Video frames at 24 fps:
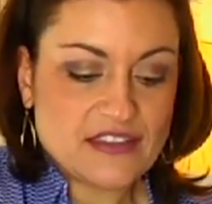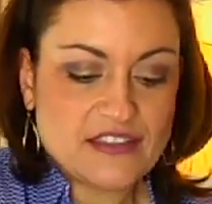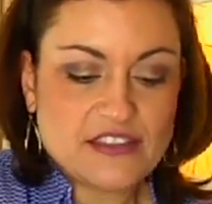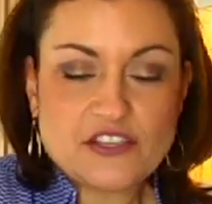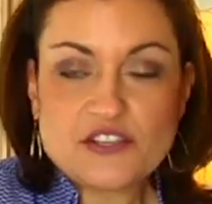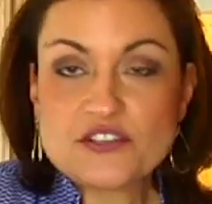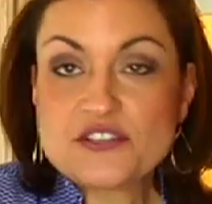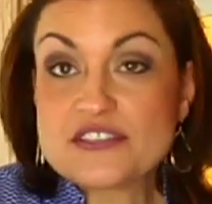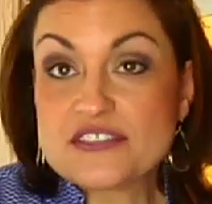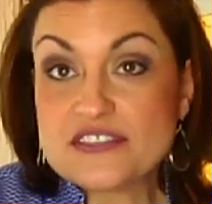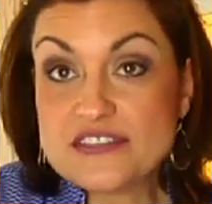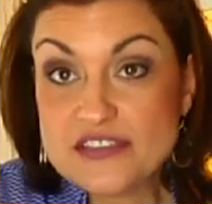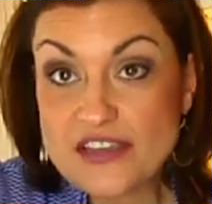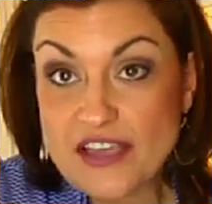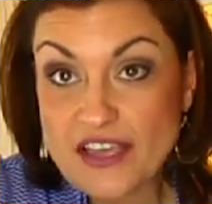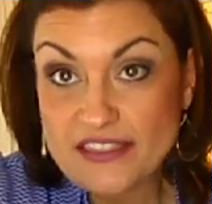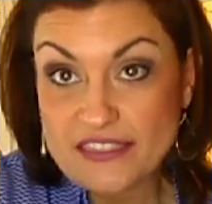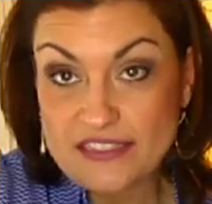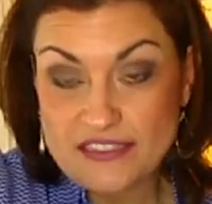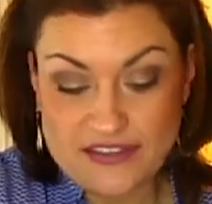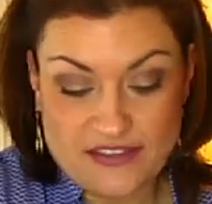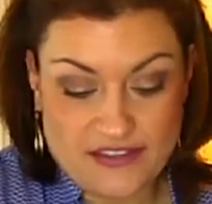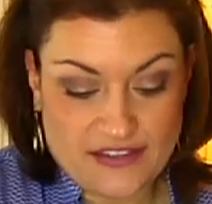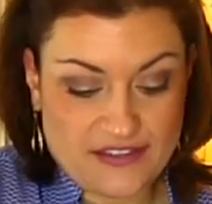There's
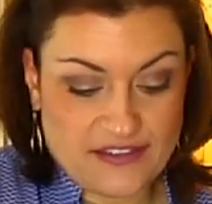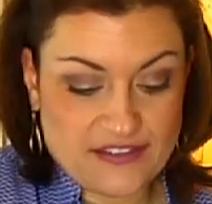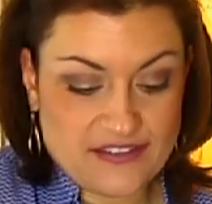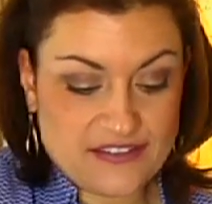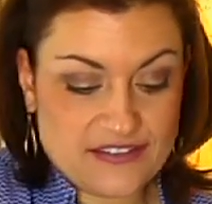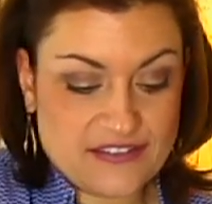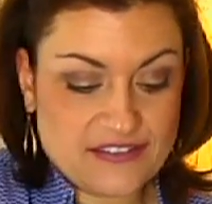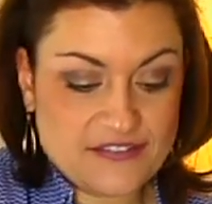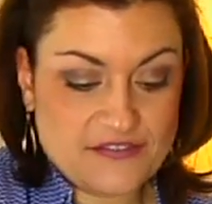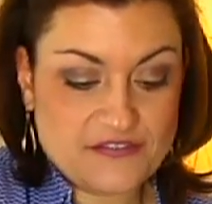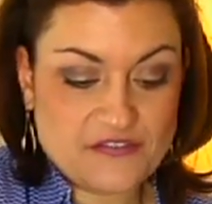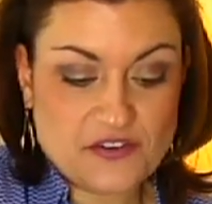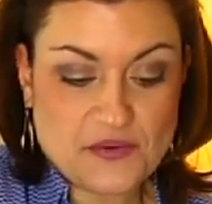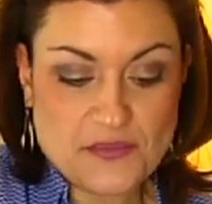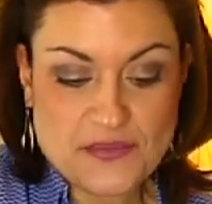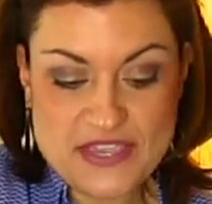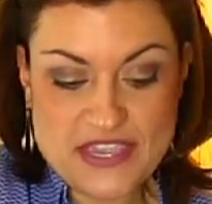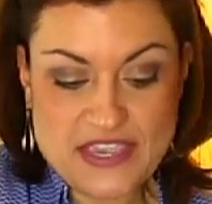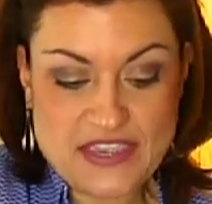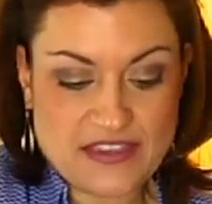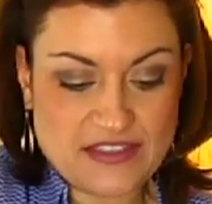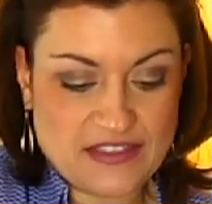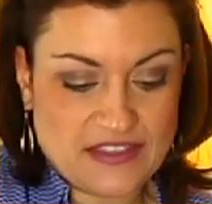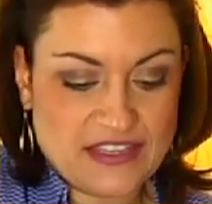nothing, for
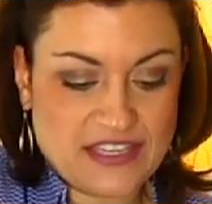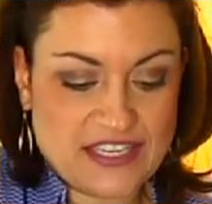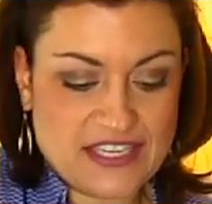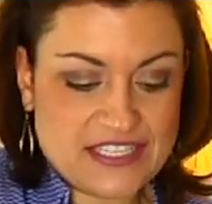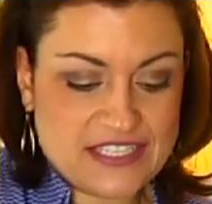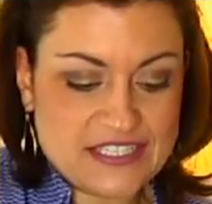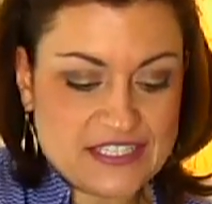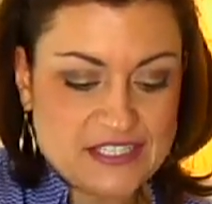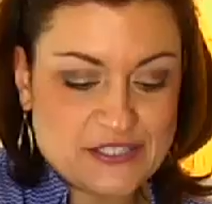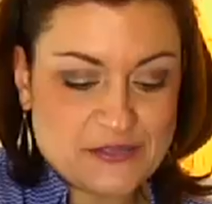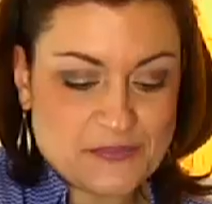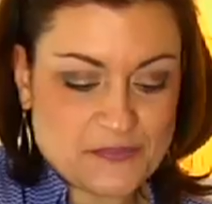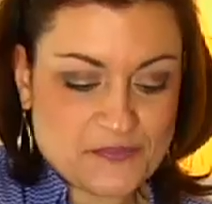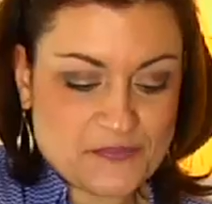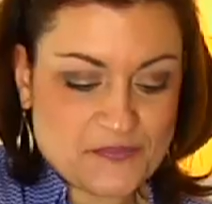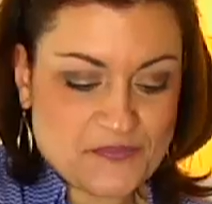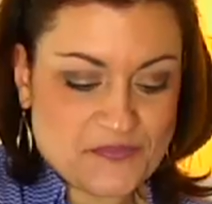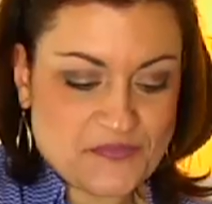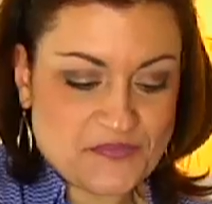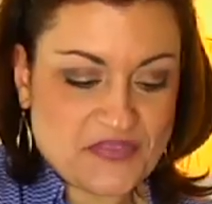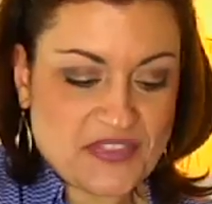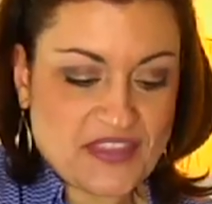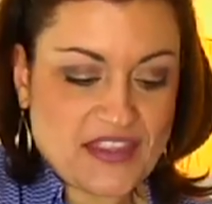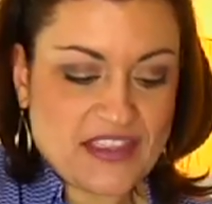me at least,
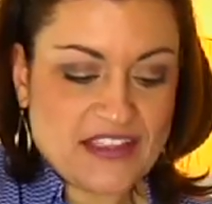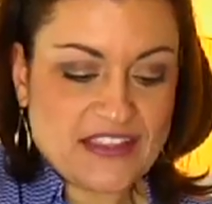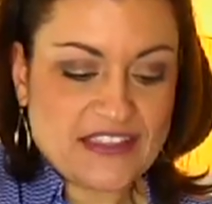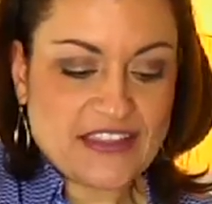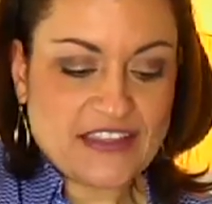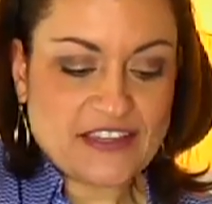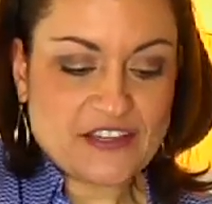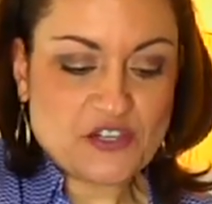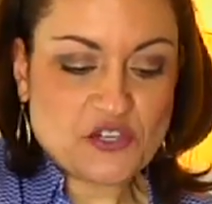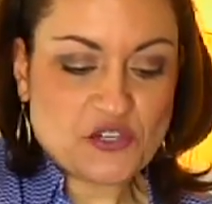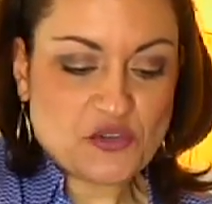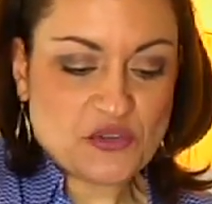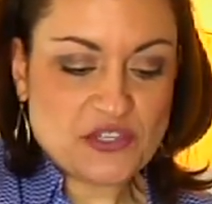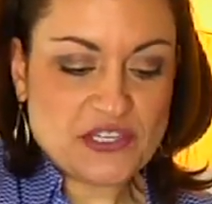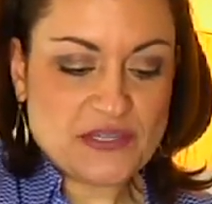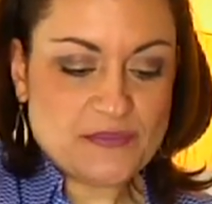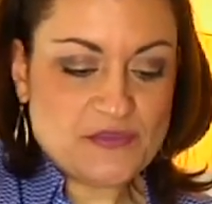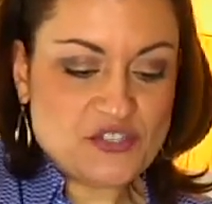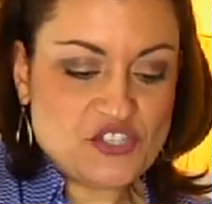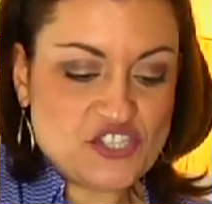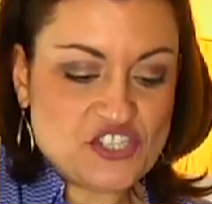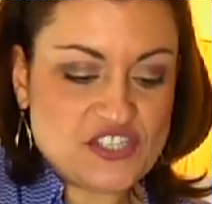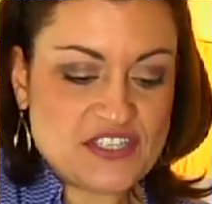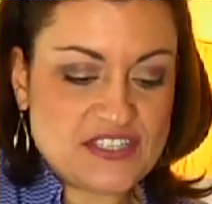like
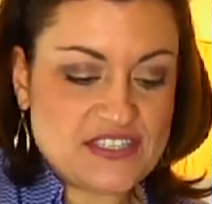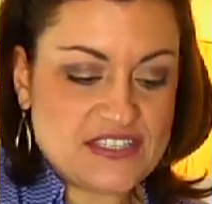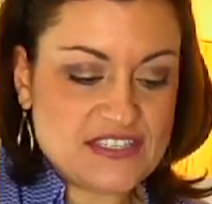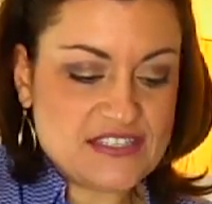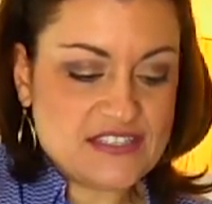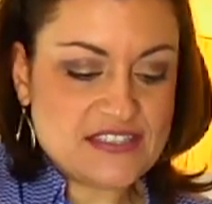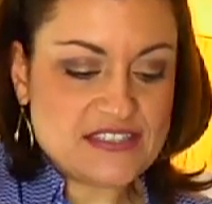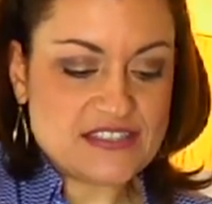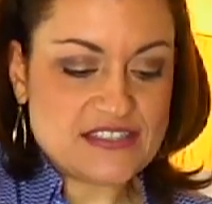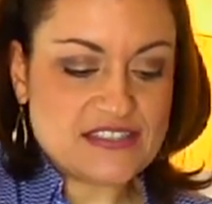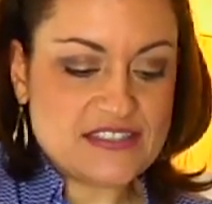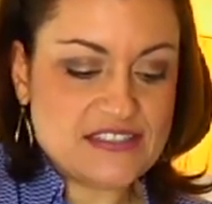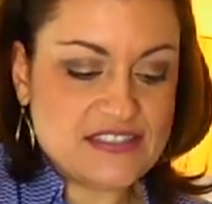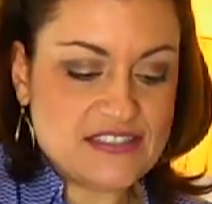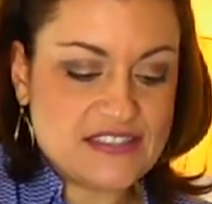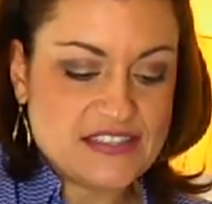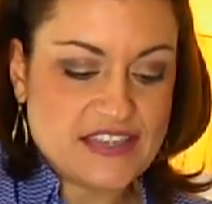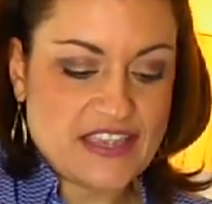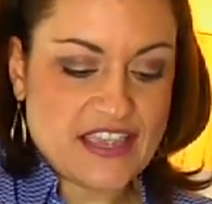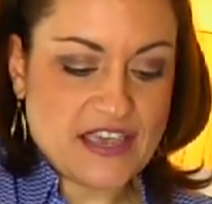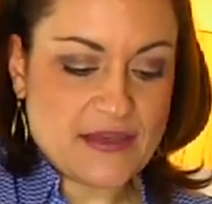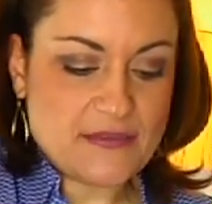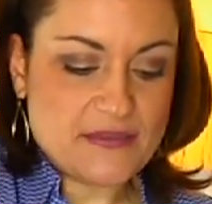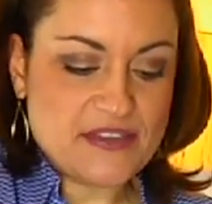cream cheese and
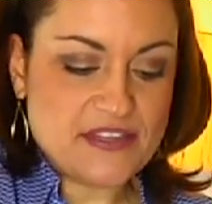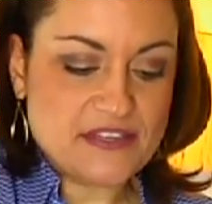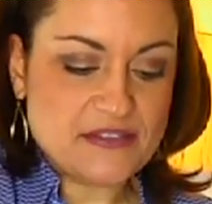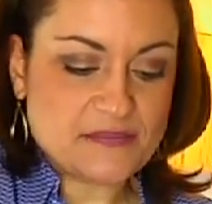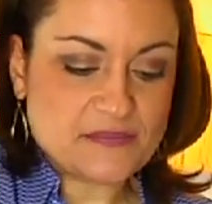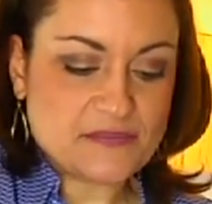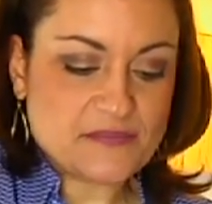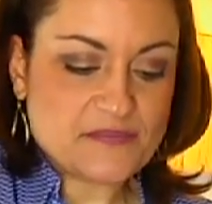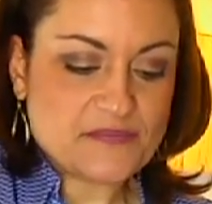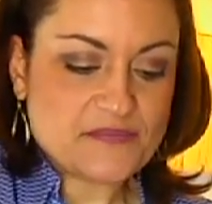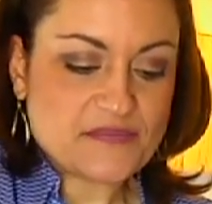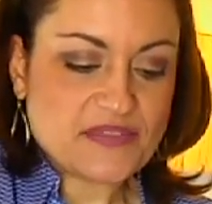salmon,